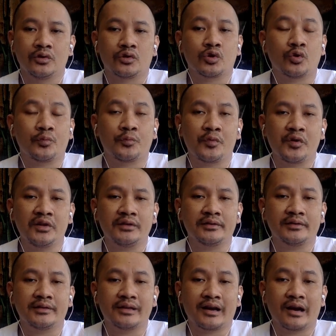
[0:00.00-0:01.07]
to build
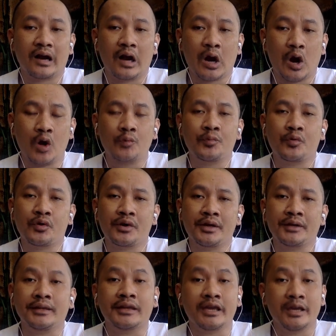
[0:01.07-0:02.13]
the
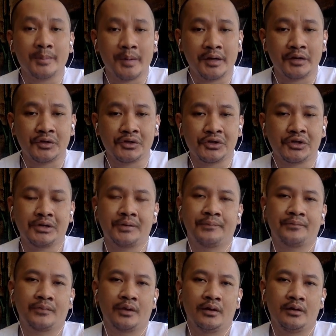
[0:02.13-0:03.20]
corporate image.
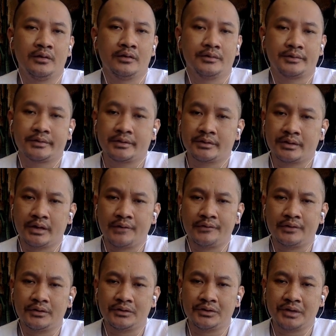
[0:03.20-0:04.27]

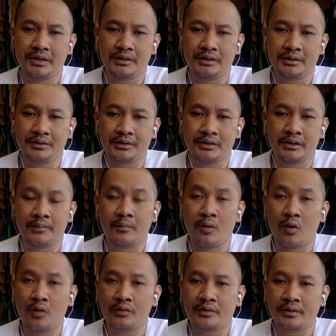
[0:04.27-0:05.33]
Several changes in the
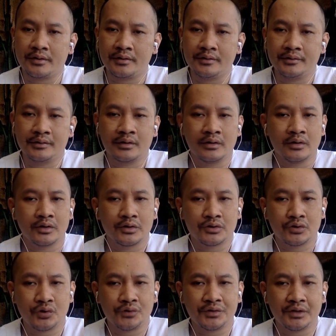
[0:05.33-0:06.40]
modern
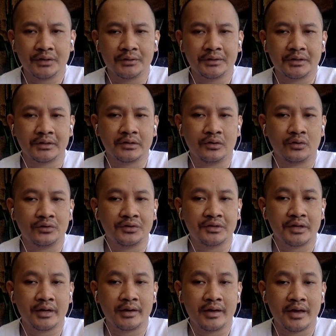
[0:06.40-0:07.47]
social
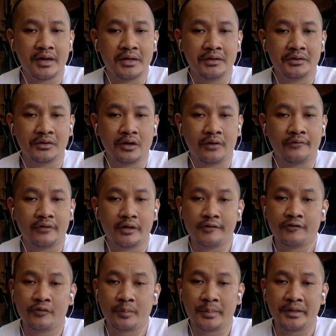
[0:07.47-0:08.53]
technological age of
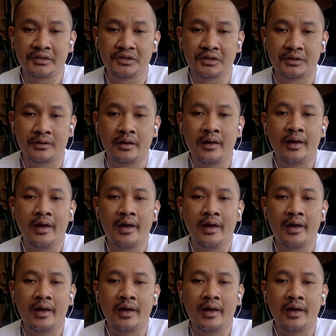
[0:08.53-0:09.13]
information